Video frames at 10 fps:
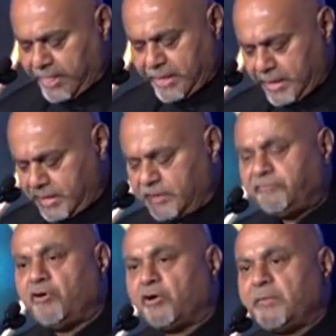the
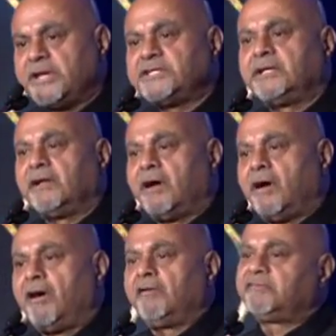formation of